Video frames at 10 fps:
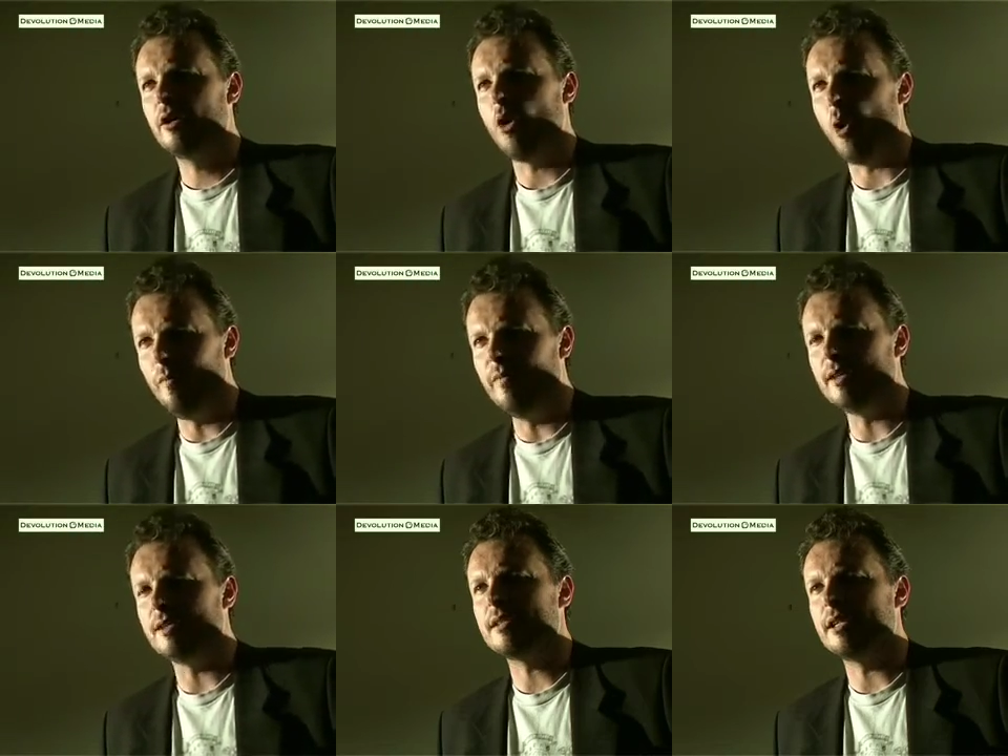
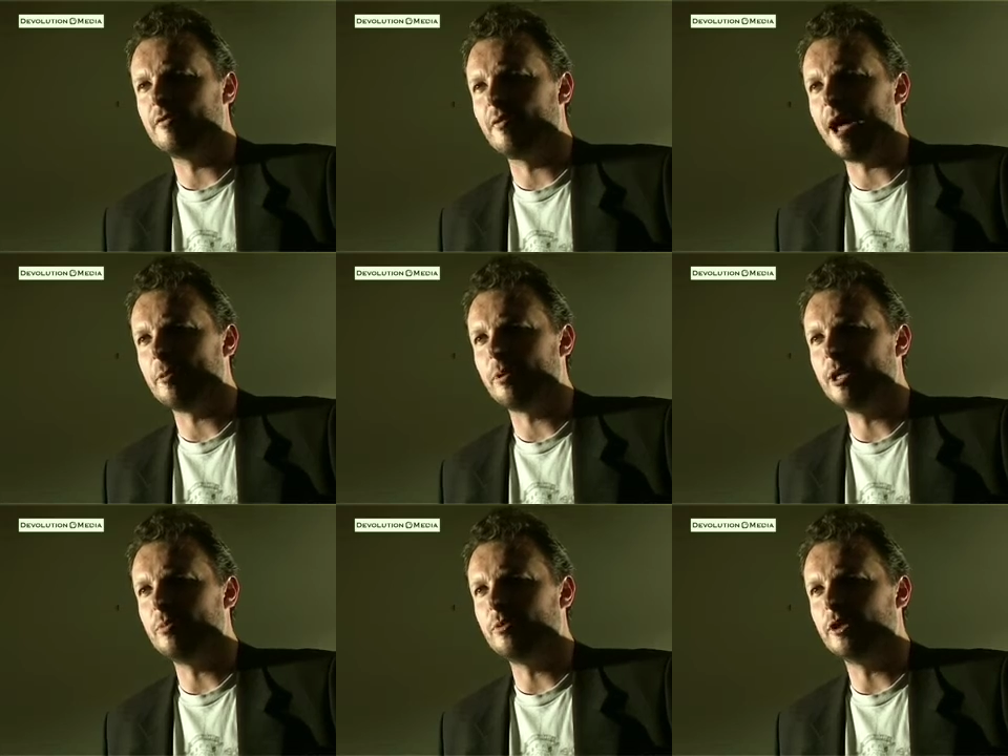obviously fat
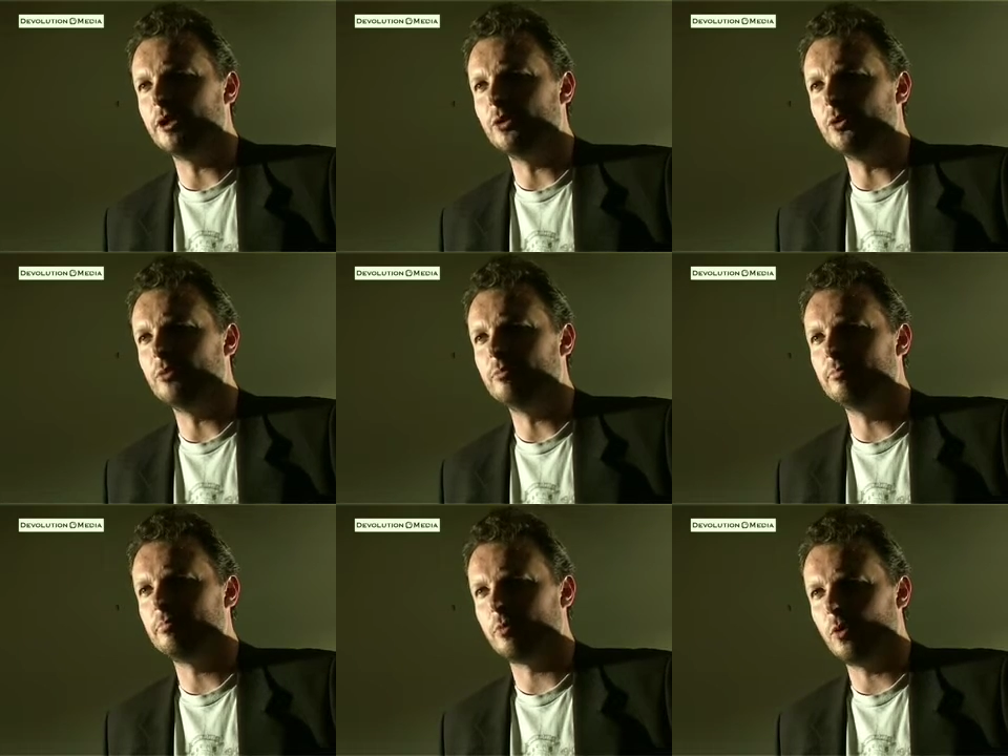people who
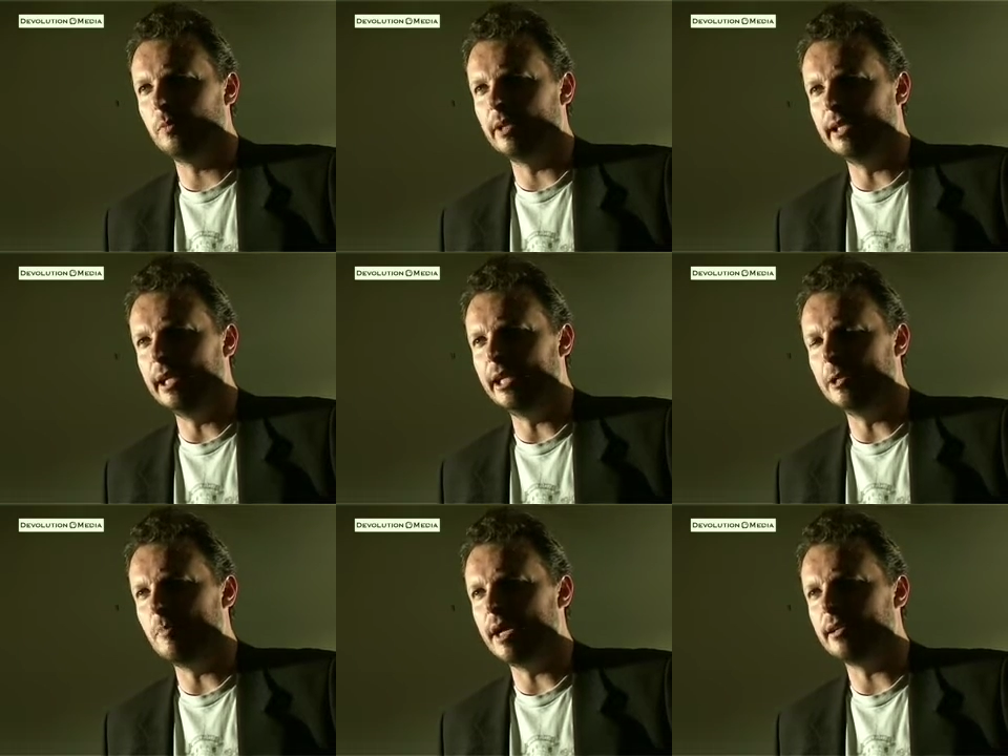probably
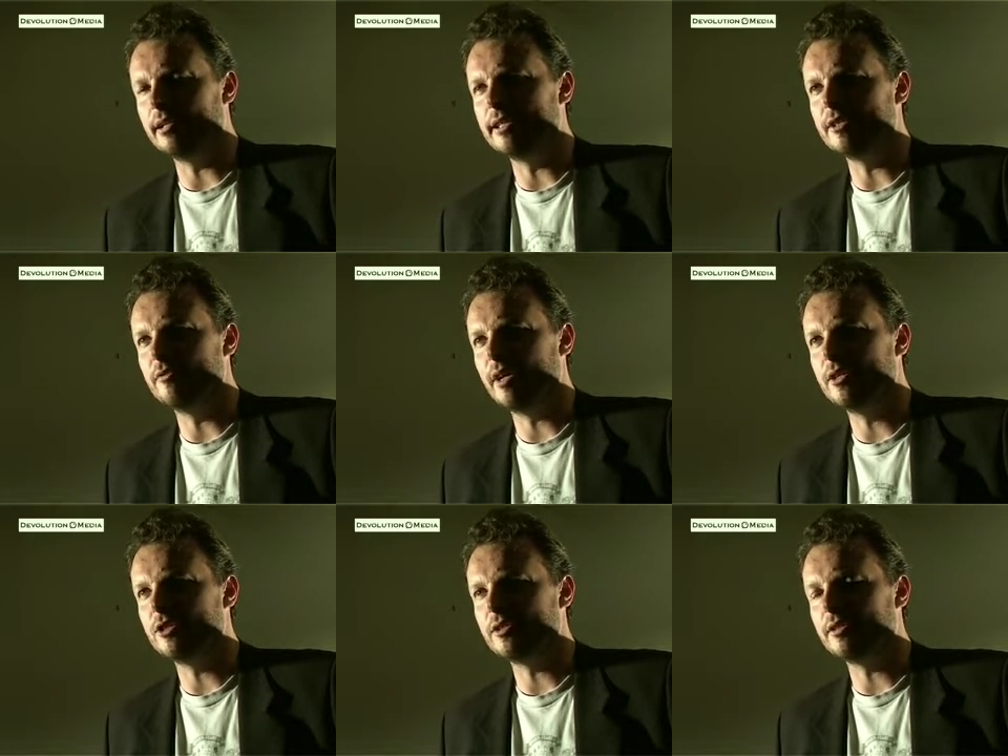need medical
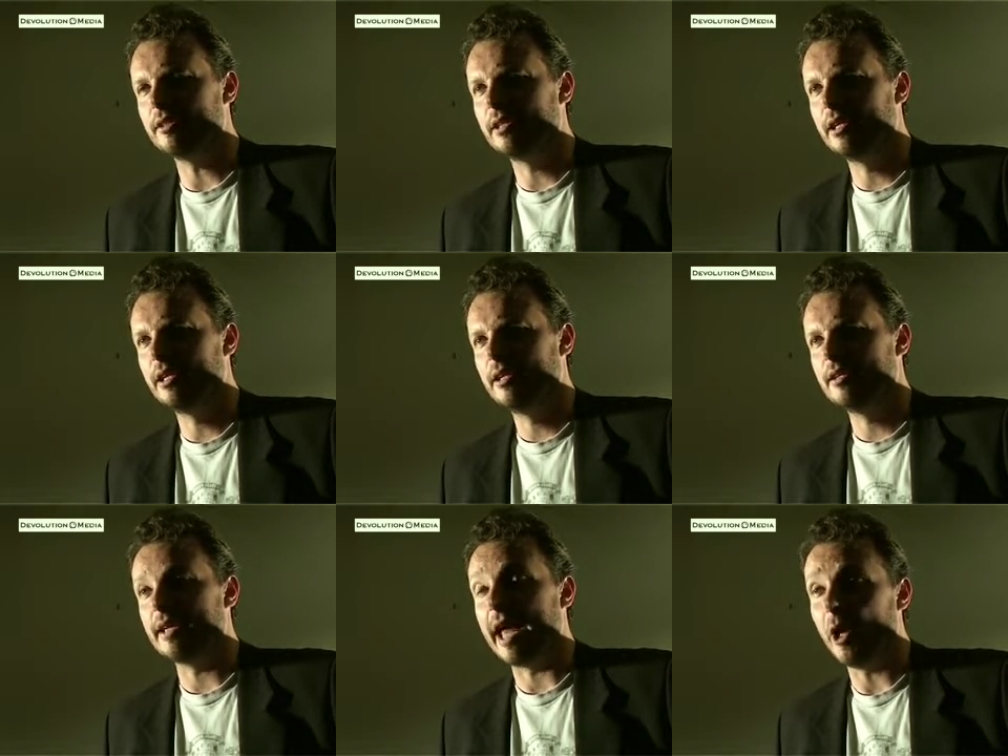intervention
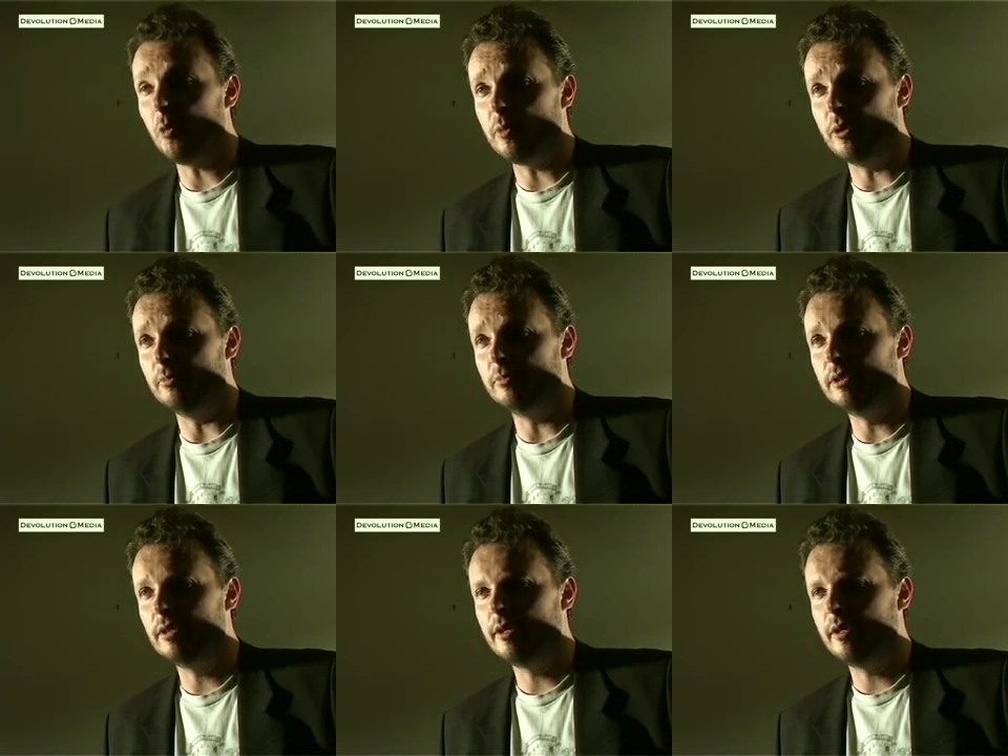to help them
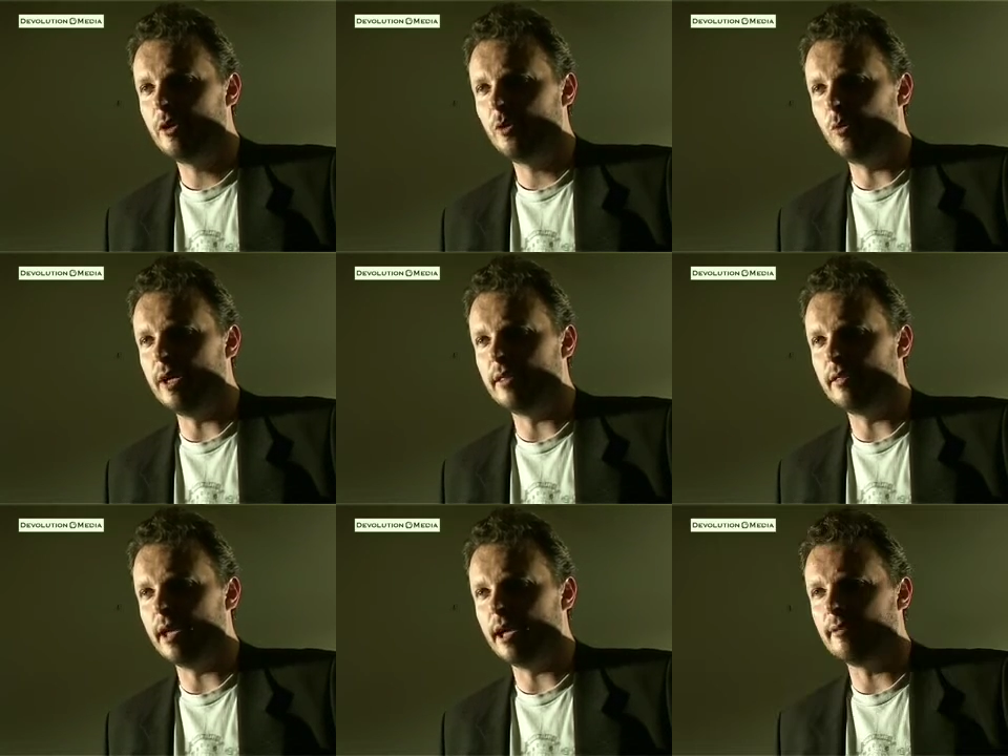with
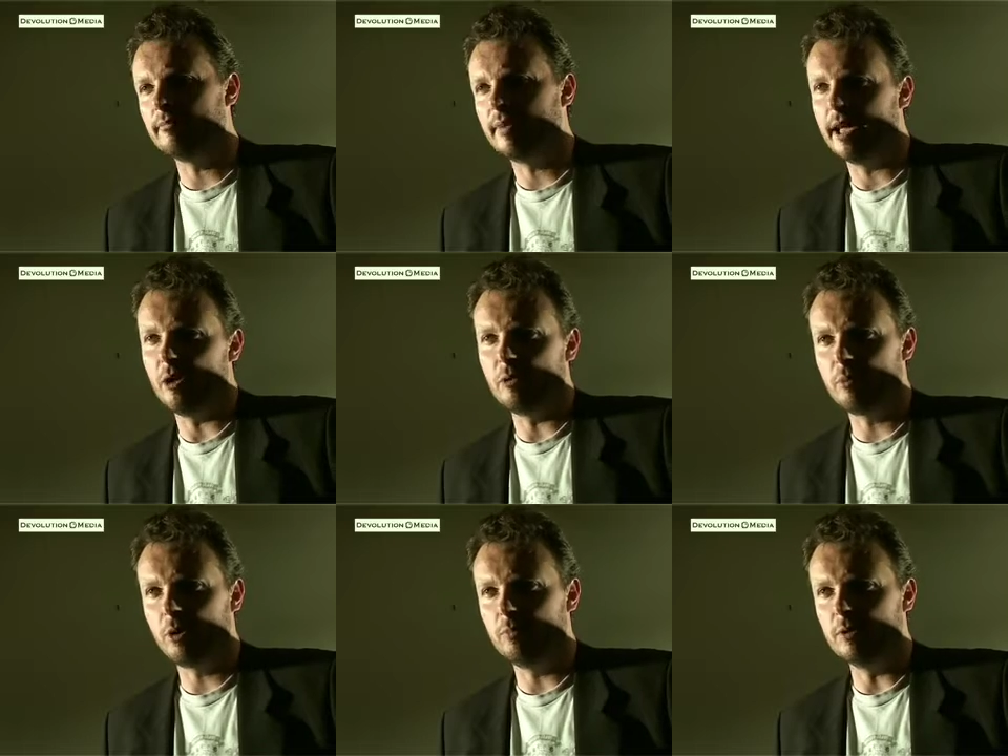their health
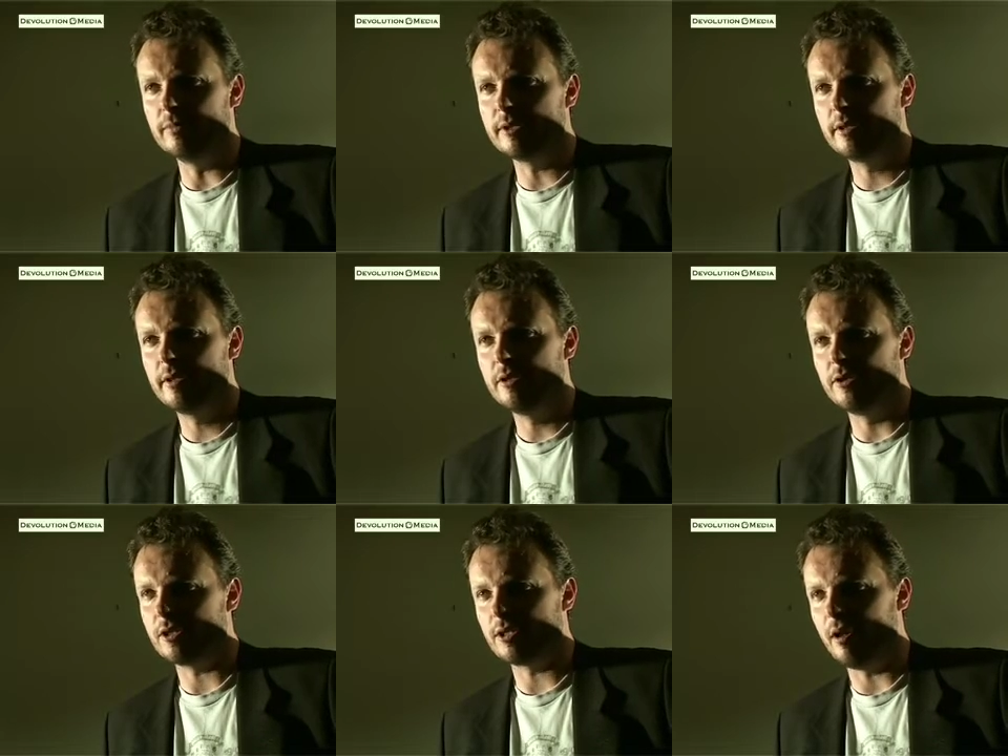problems,
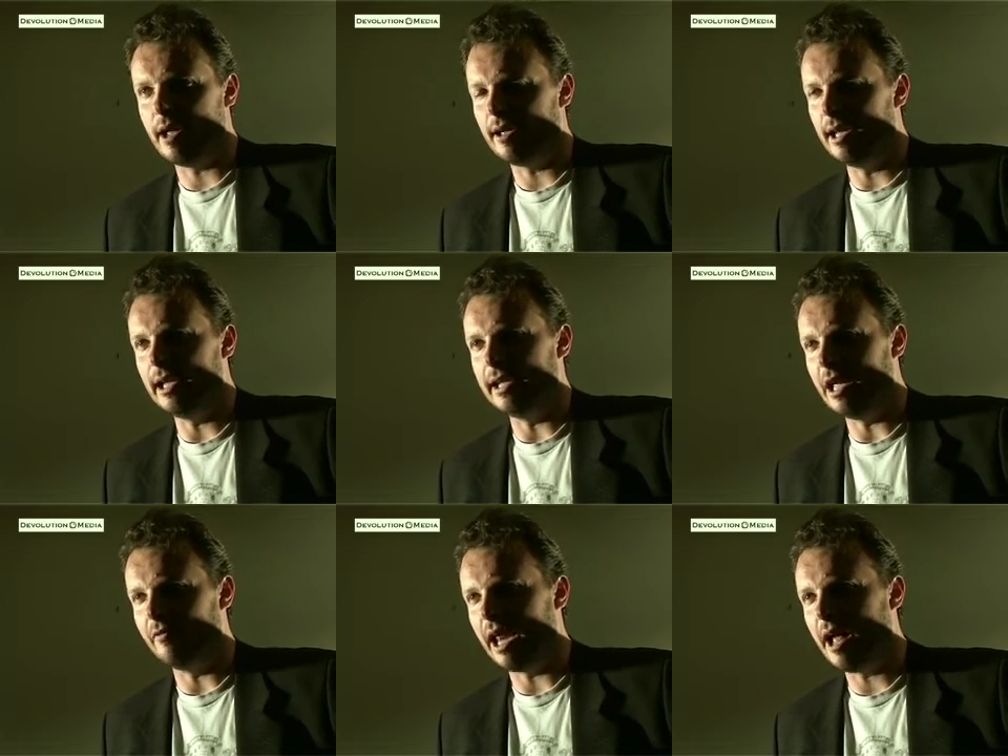just like an elite
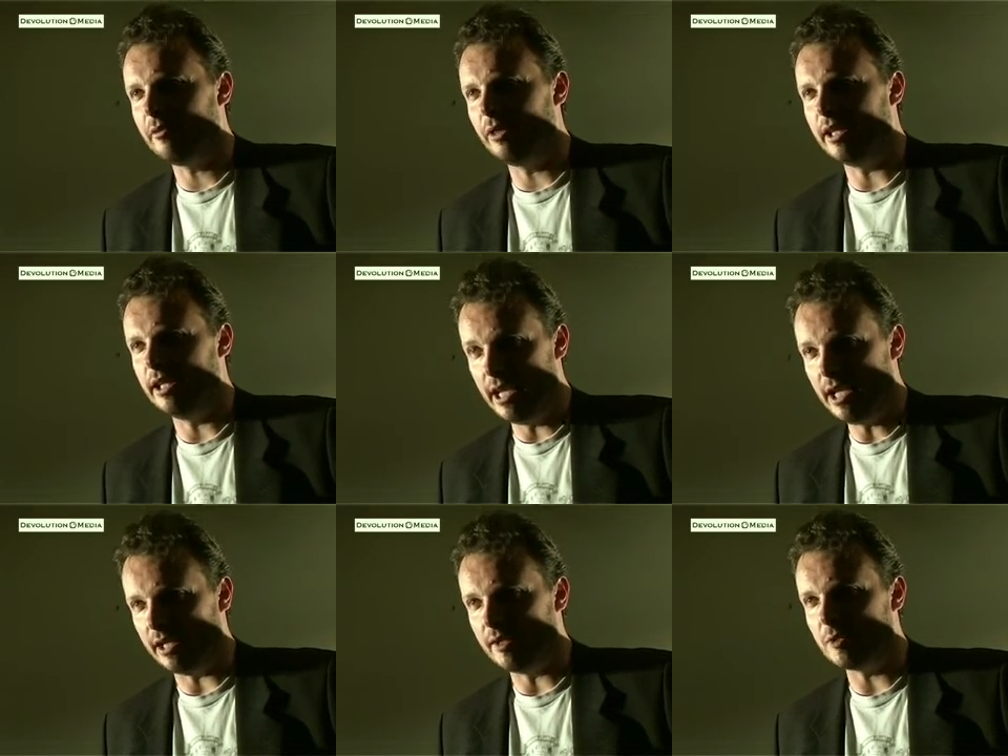level athlete
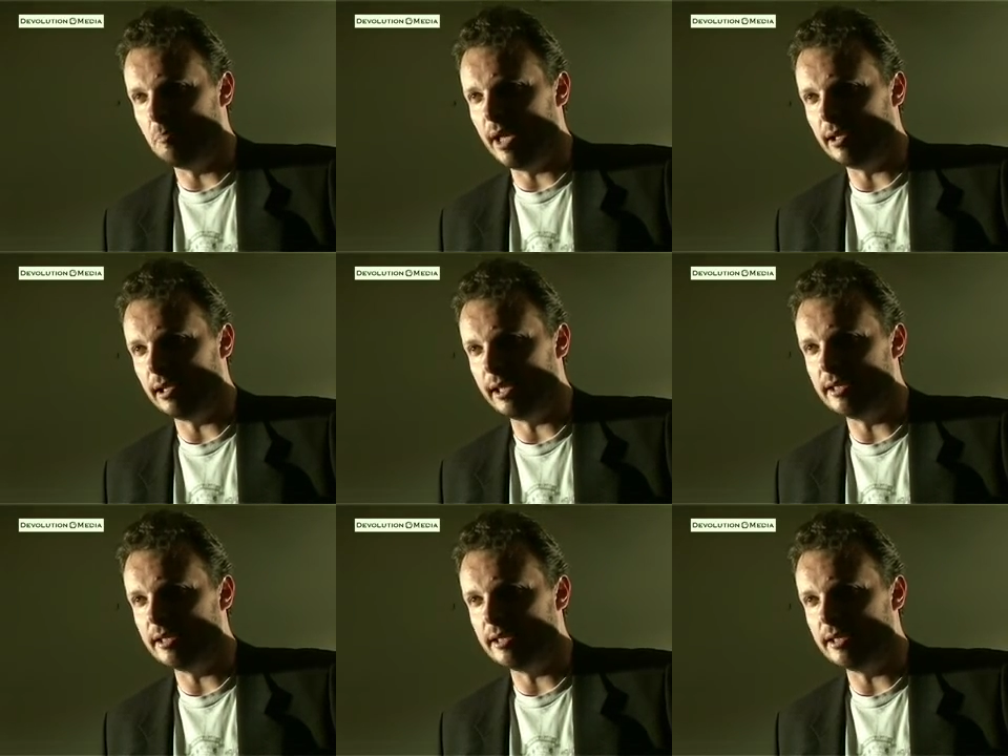needs medical